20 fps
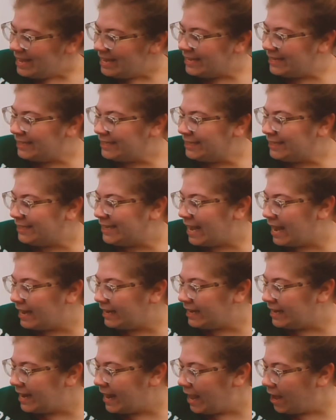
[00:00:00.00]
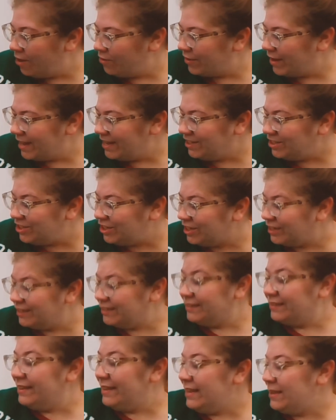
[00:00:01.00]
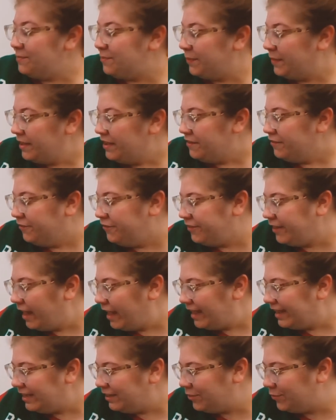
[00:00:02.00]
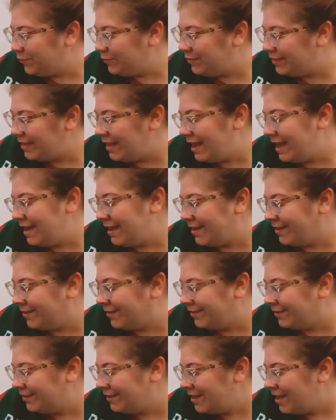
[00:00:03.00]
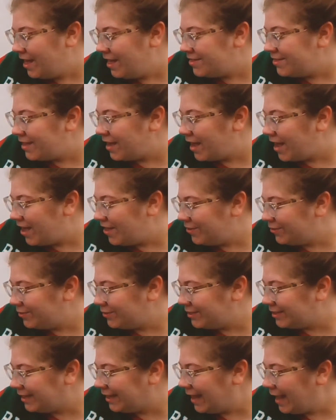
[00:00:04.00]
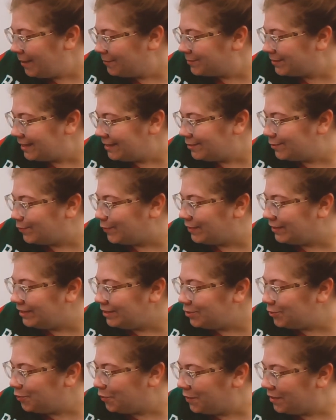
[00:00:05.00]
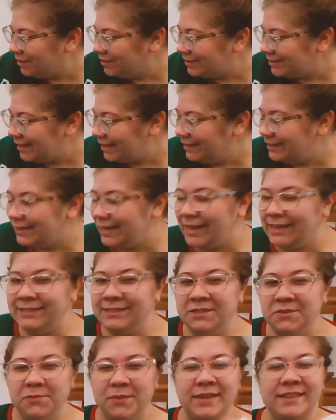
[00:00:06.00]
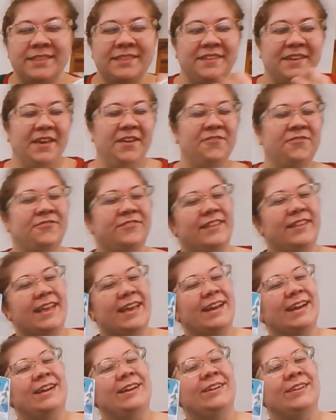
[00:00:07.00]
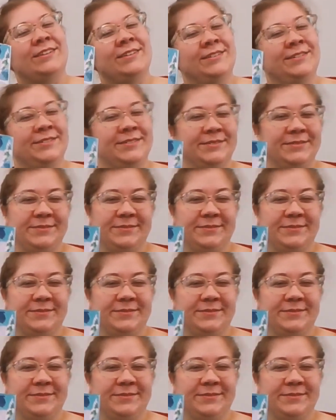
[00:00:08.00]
He skated out and took a leap, flying through the air. The others clapped as Willie twirled and landed with a flare.